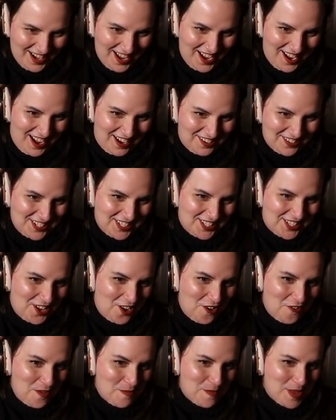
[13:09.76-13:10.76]
know how to
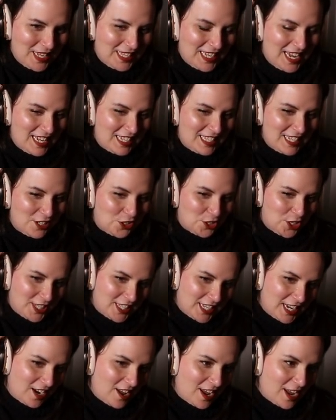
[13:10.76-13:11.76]
solve it but it's, it's
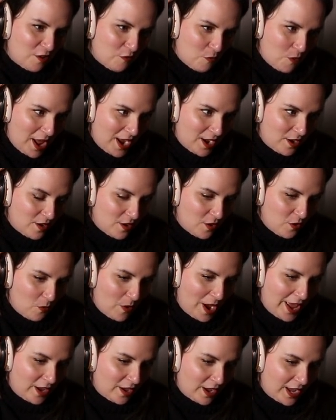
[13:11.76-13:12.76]
interesting like when
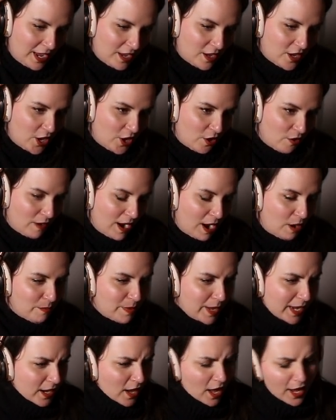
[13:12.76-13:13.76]
when i go around
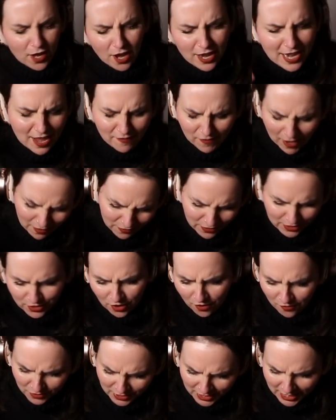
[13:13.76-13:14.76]
being like i never have these
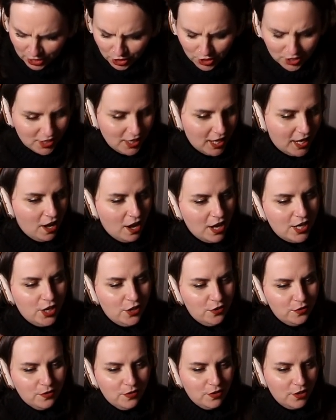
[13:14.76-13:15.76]
conversations like i
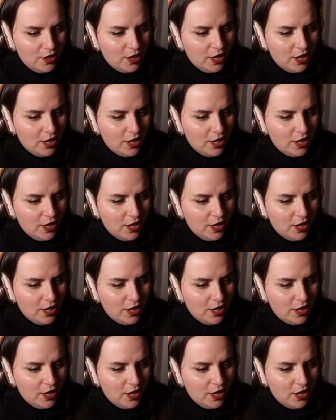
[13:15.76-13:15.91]
don't